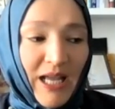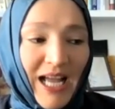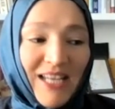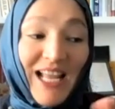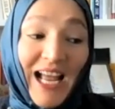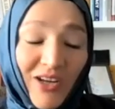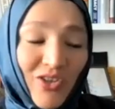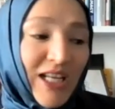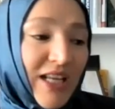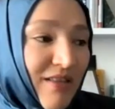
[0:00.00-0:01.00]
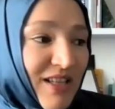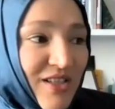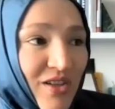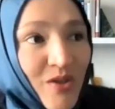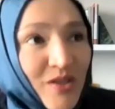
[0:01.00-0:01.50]
And actually,
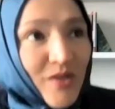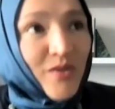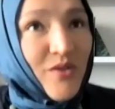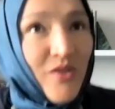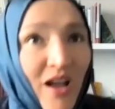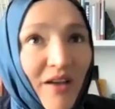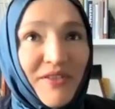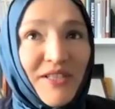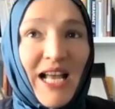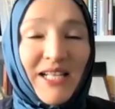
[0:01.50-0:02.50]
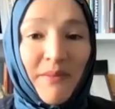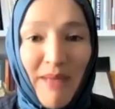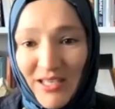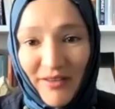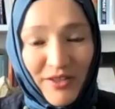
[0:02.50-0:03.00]
this also serves as a
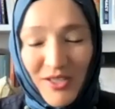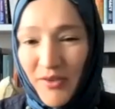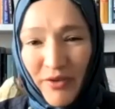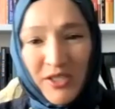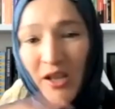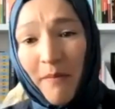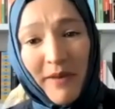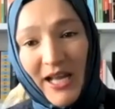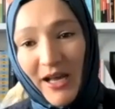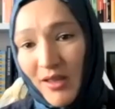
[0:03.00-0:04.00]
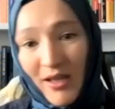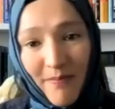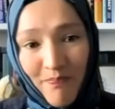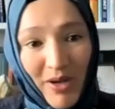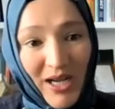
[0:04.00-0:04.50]
metaphor for so many other
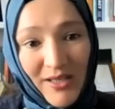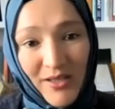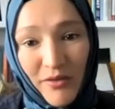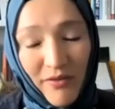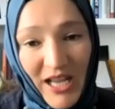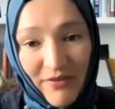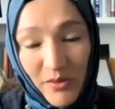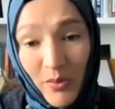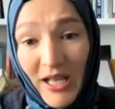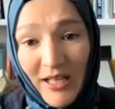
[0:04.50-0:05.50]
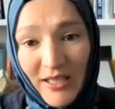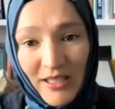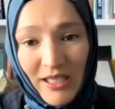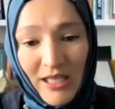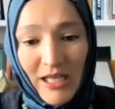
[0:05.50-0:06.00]
parts of life as well.
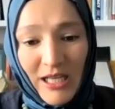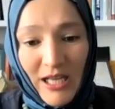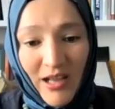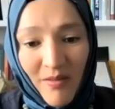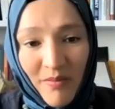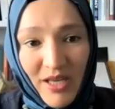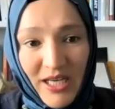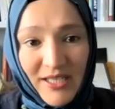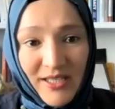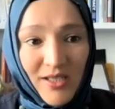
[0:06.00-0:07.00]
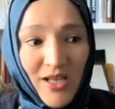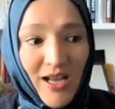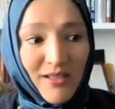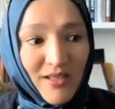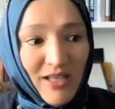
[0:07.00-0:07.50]
There is a
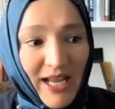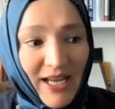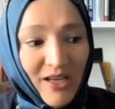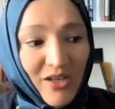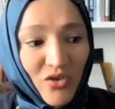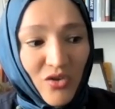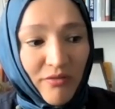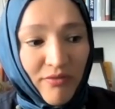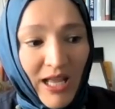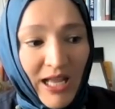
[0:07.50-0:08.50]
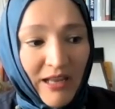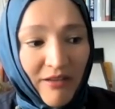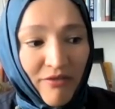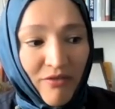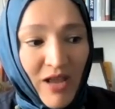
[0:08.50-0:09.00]
certain stage of
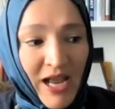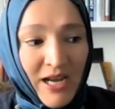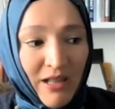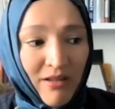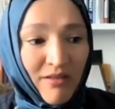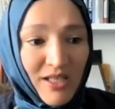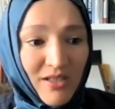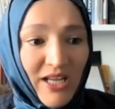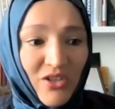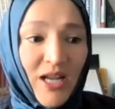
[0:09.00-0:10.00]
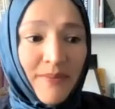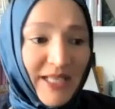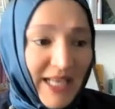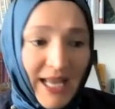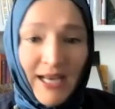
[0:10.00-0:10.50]
life, and I think this stage comes
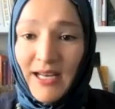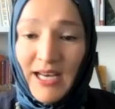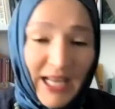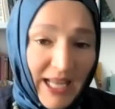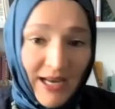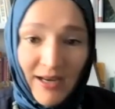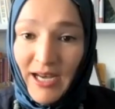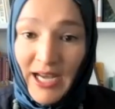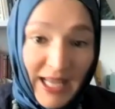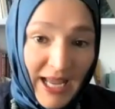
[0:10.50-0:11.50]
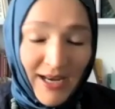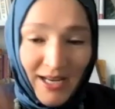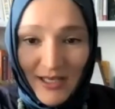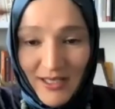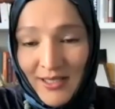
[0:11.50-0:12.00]
again and again and again,
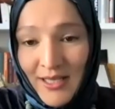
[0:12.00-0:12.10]
and it's